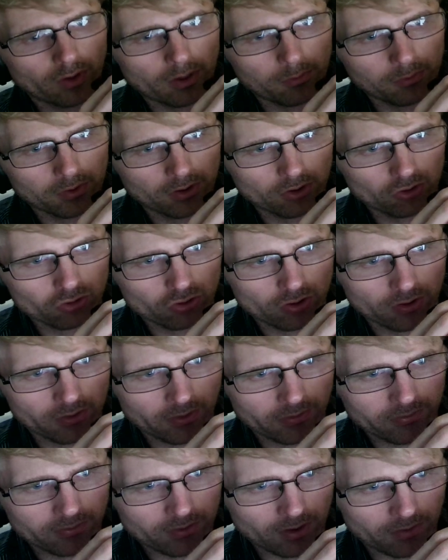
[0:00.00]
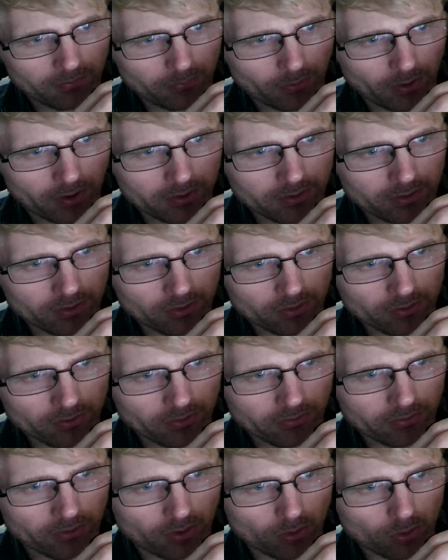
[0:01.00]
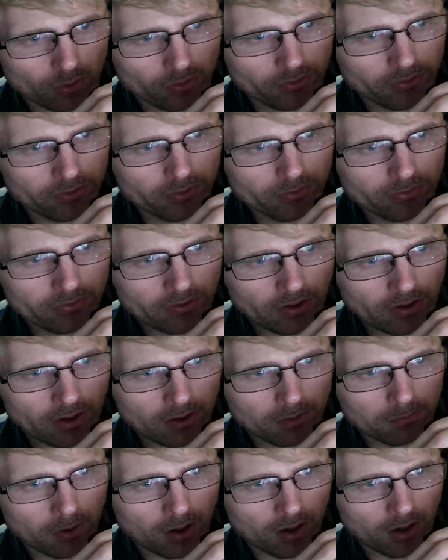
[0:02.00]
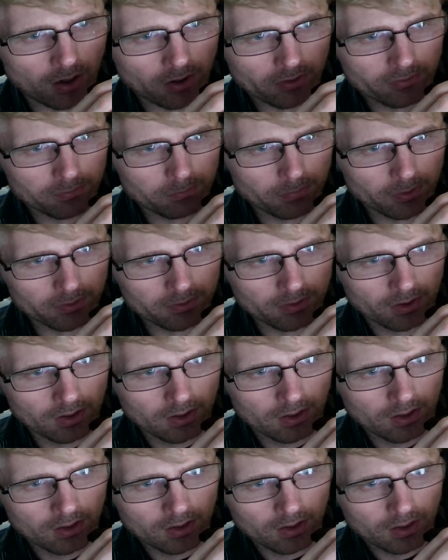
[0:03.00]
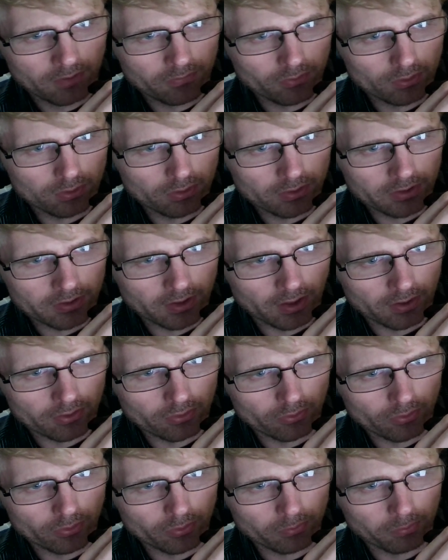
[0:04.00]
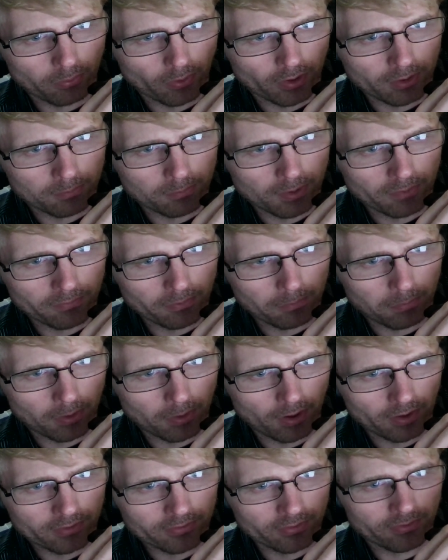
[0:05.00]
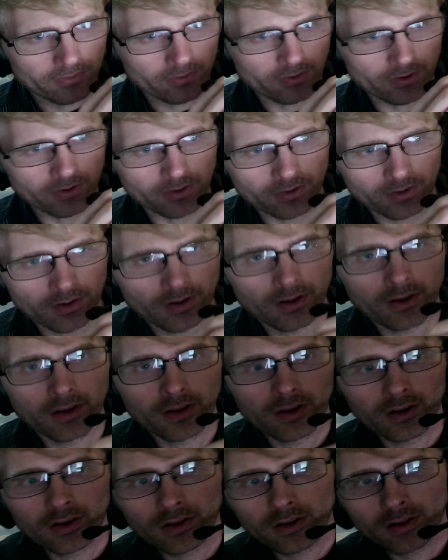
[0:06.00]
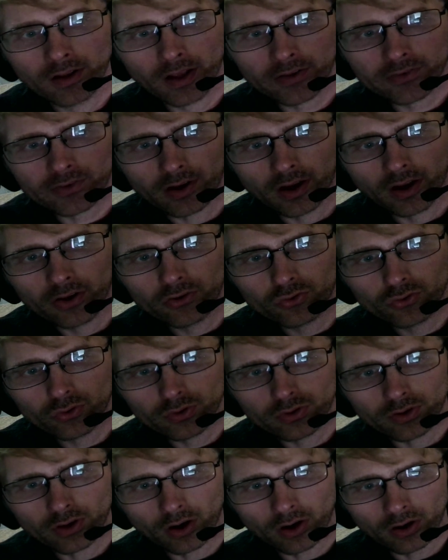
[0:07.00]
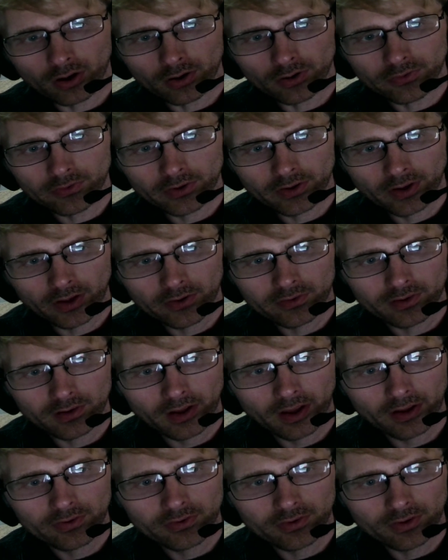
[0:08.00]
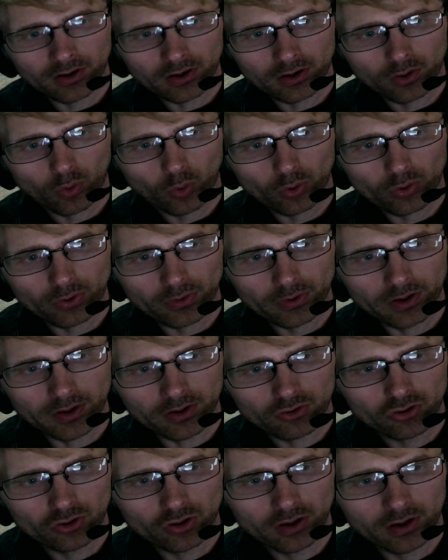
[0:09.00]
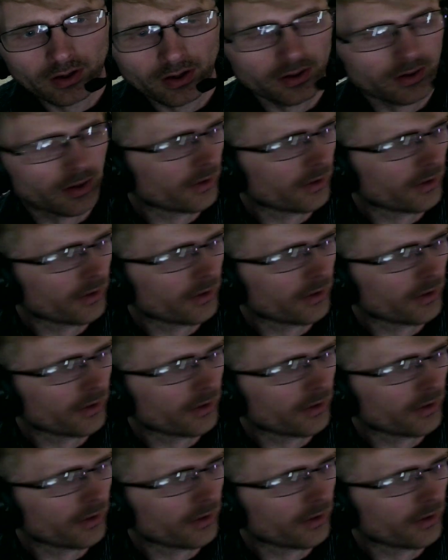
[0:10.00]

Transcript: ammunition. This stuff right here. It's the old and the new style box. But if you look at that group right above the boxes there, that's 100 yards, and that's less than a quarter inch. And